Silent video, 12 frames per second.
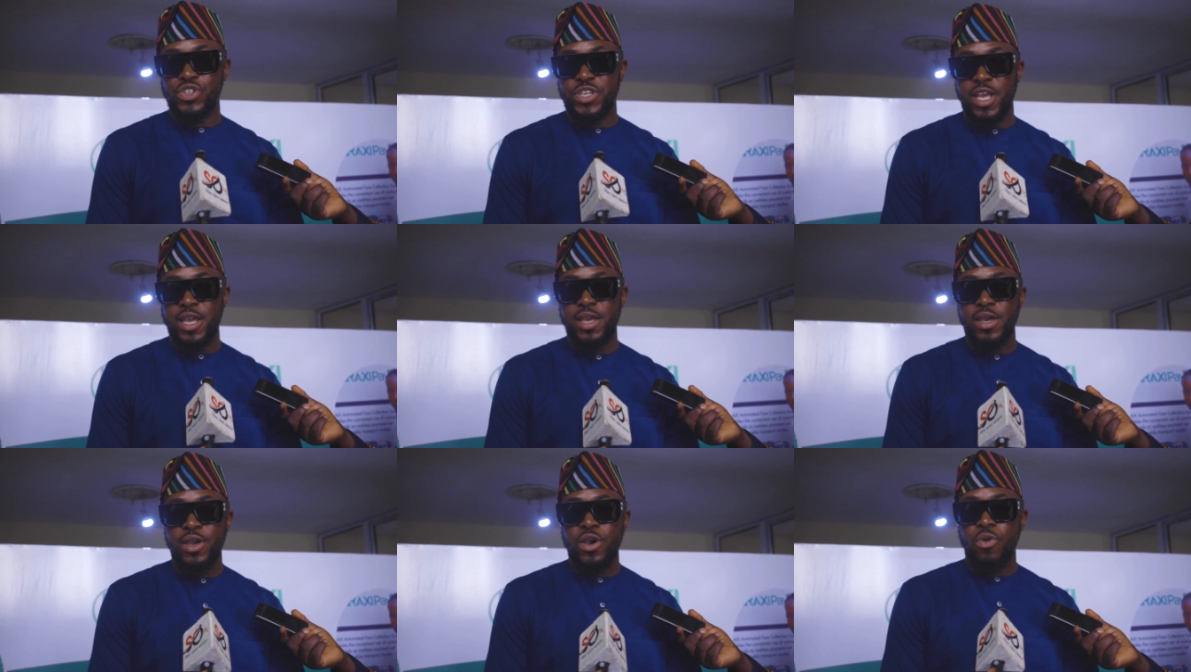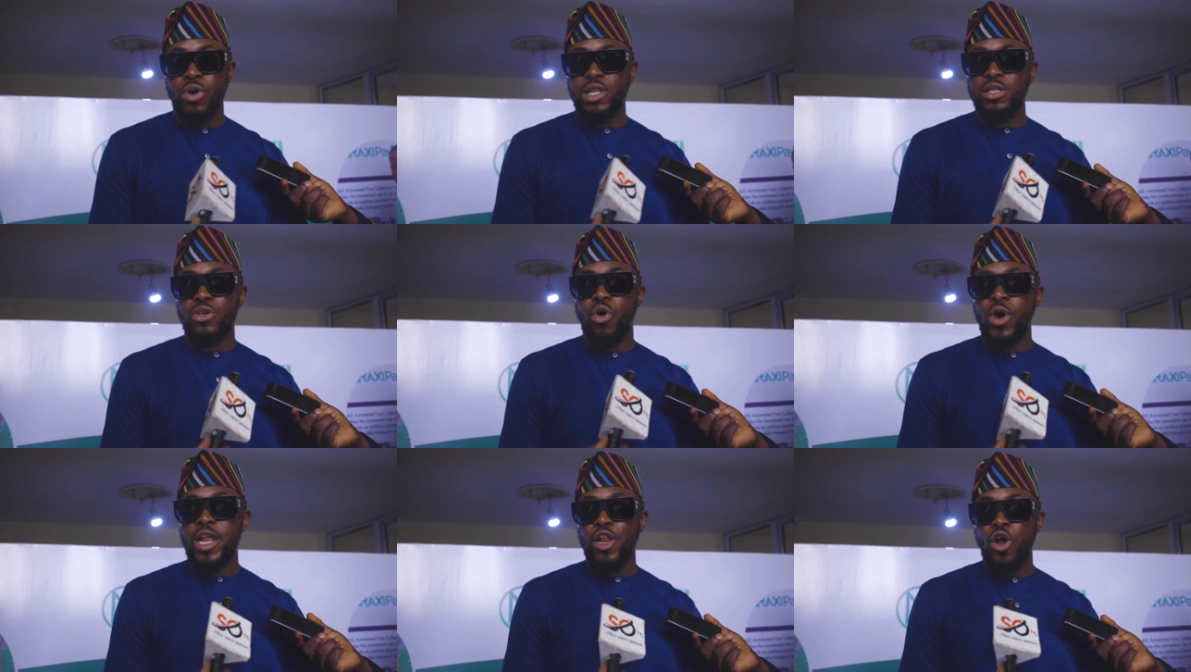today, will
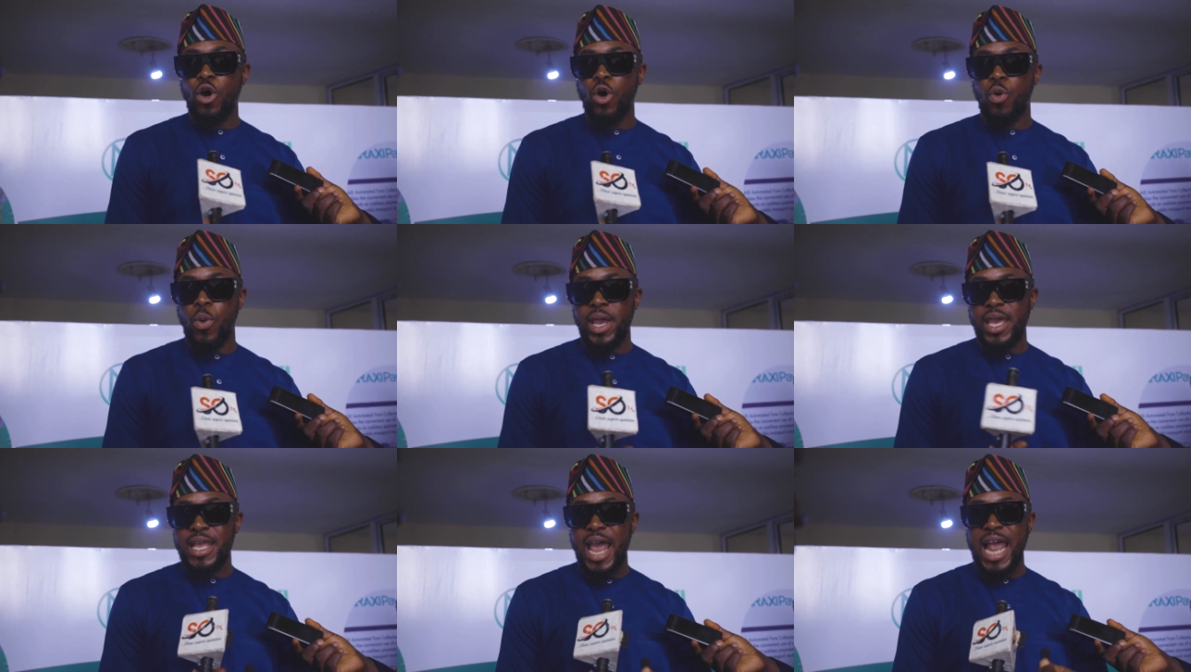go a long way in